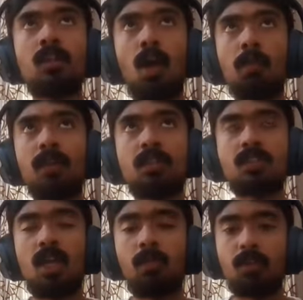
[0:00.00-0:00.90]
topics,
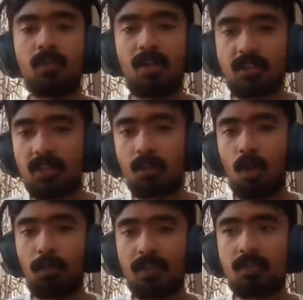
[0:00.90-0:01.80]
I'm revising
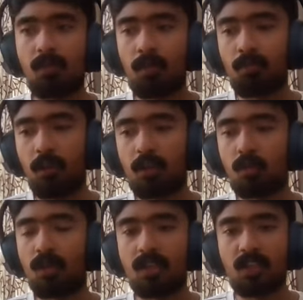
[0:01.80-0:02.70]
topics from week
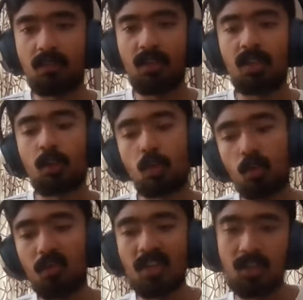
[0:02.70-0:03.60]
27 to
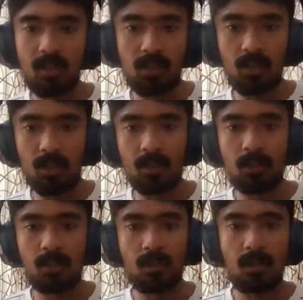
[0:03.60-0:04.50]
week 39.
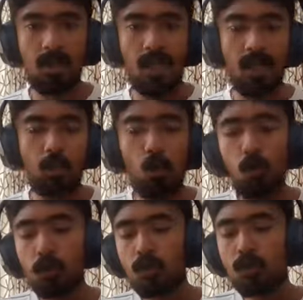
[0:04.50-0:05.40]
And
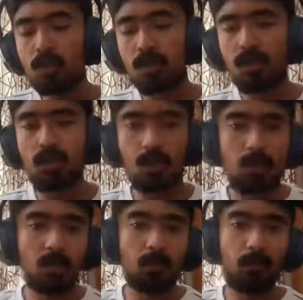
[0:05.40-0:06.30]
all those
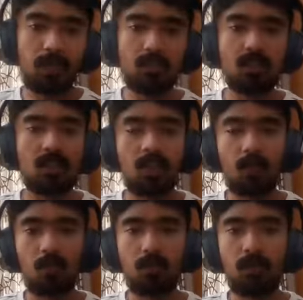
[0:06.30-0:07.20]
weeks
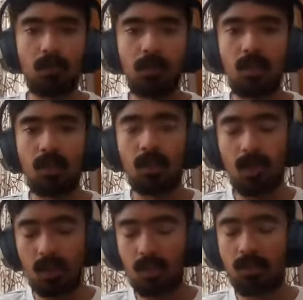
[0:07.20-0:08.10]
will be,
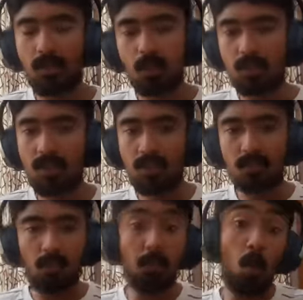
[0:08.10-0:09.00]
the questions
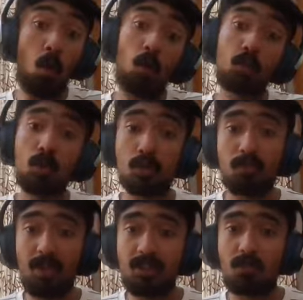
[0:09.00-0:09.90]
from all those
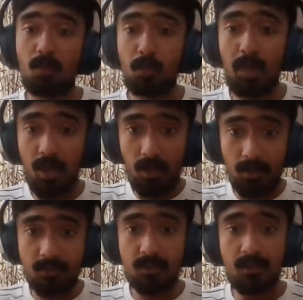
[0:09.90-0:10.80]
weeks will be
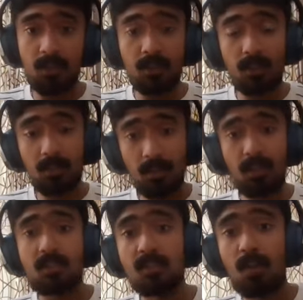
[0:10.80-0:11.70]
asked in
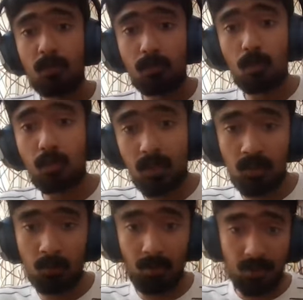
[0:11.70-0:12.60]
this
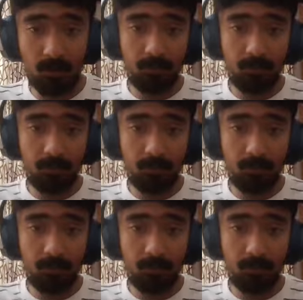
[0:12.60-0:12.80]
14th week.